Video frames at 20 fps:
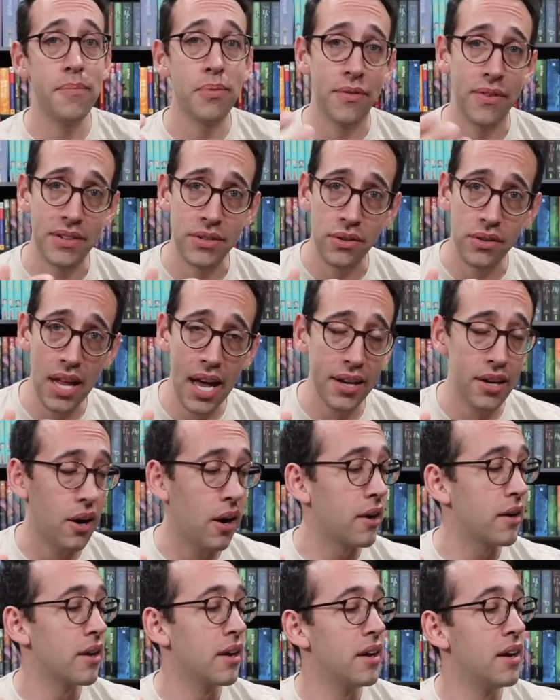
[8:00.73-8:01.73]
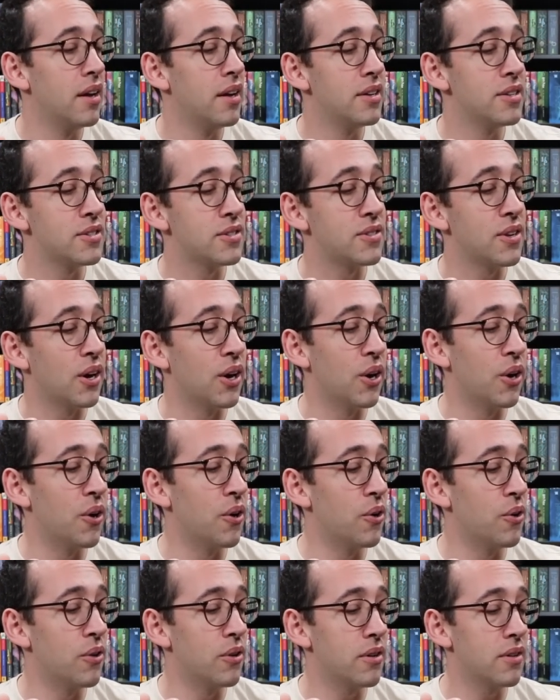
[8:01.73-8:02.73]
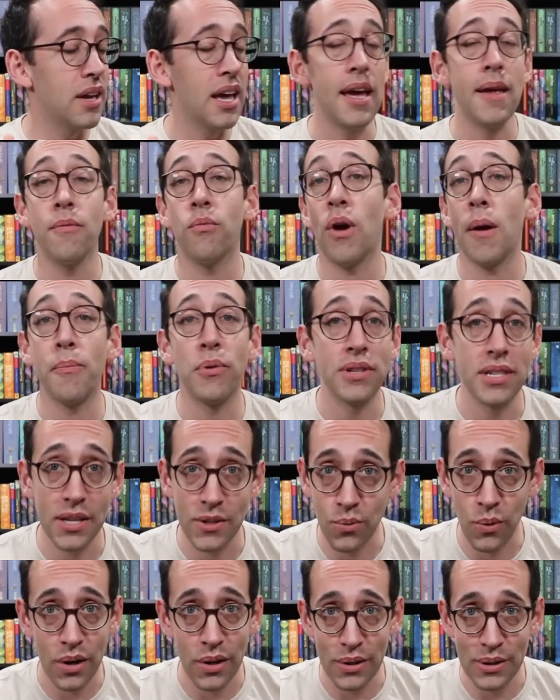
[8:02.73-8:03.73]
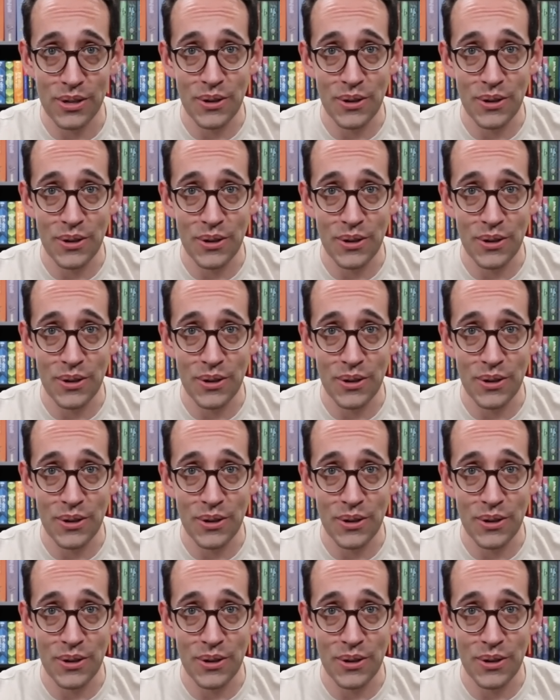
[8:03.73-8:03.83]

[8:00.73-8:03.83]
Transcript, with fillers: Professor Lockhart, so it represents one of the